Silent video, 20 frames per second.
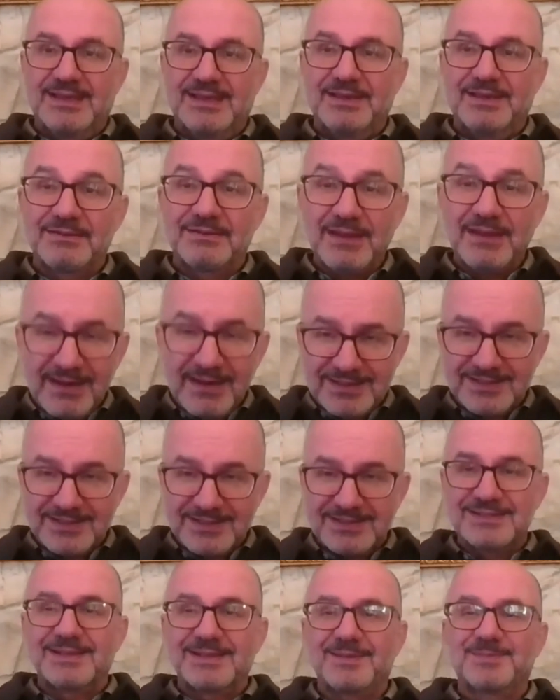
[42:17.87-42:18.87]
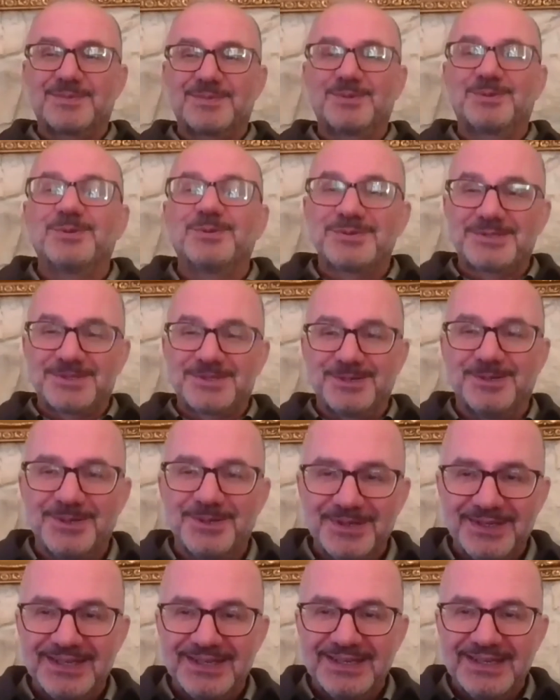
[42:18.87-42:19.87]
encouraging them to do
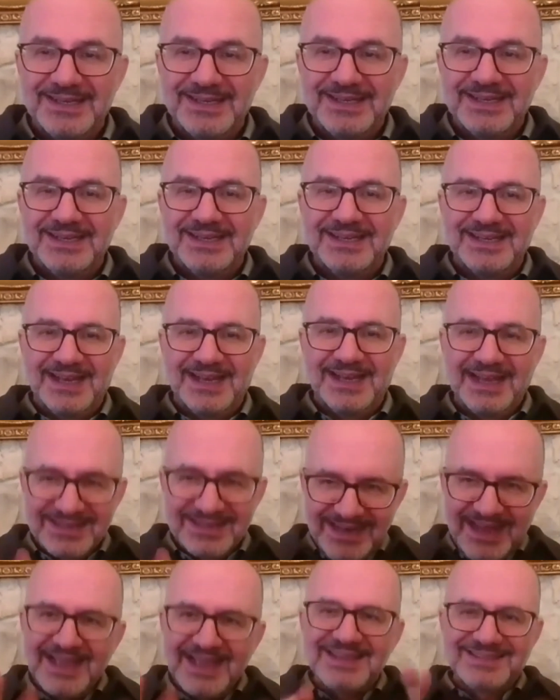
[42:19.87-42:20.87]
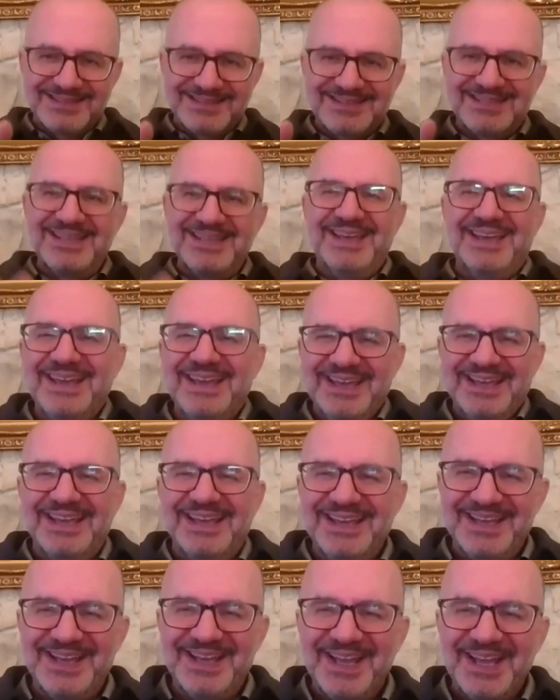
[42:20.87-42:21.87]
so, unlike
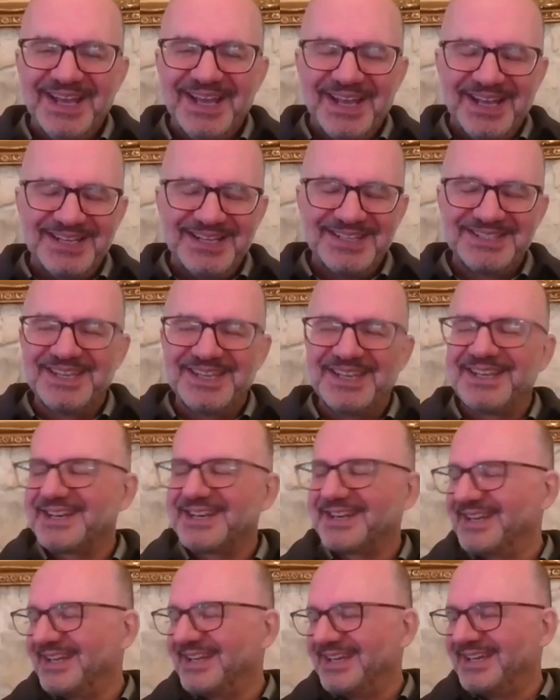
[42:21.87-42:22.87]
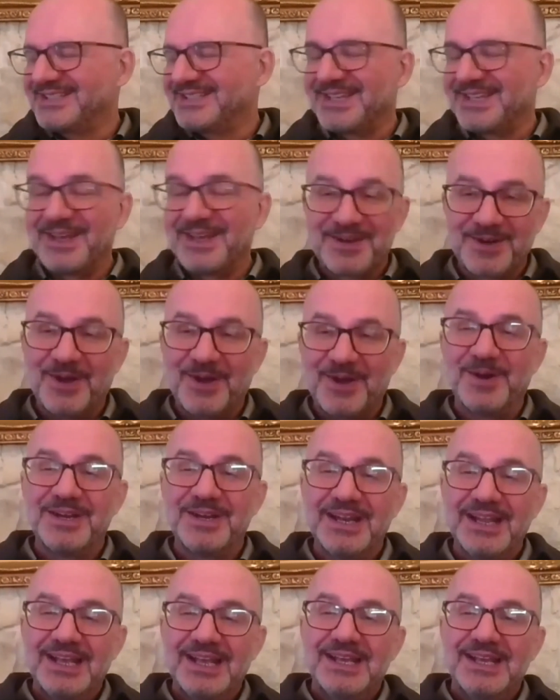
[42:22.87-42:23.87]
their
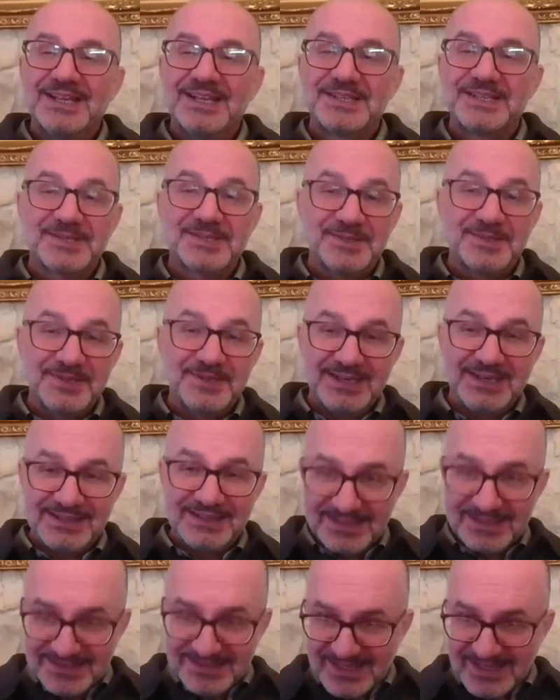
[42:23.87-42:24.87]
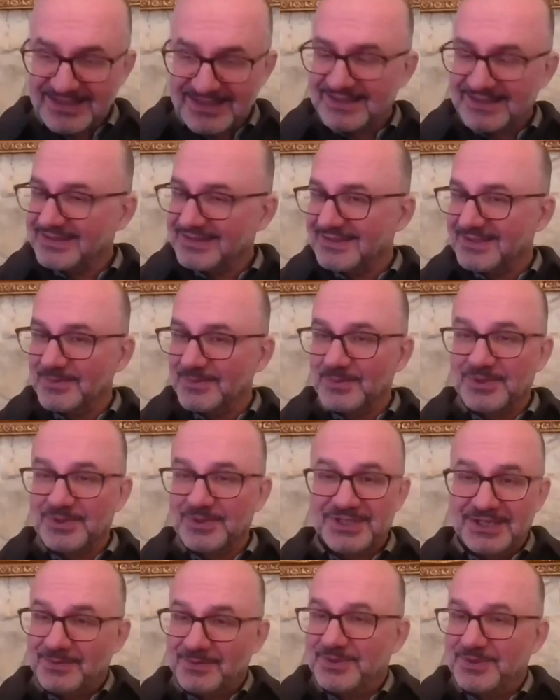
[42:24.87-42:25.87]
law. So here it is not,
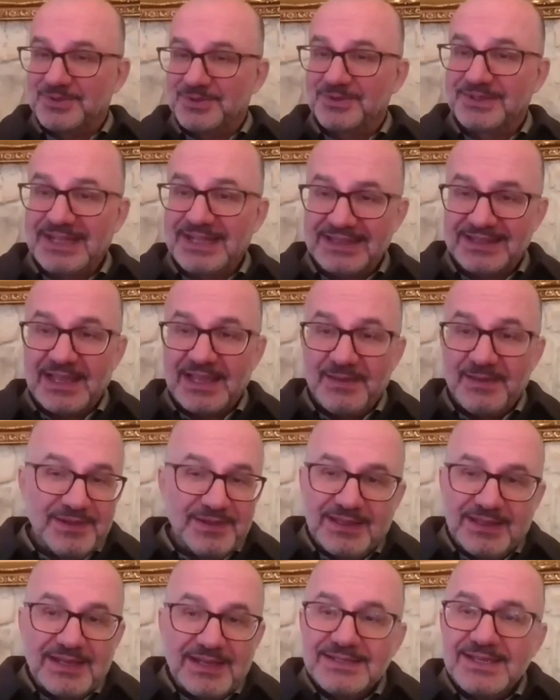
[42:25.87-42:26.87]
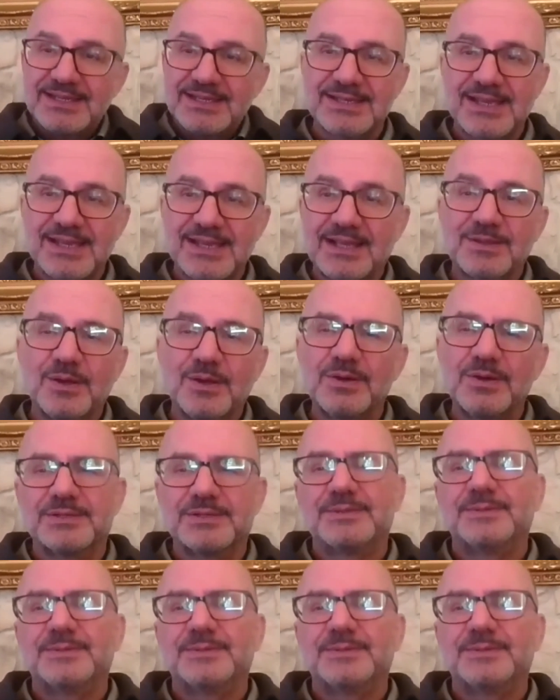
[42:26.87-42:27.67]
we should not have it like this at all.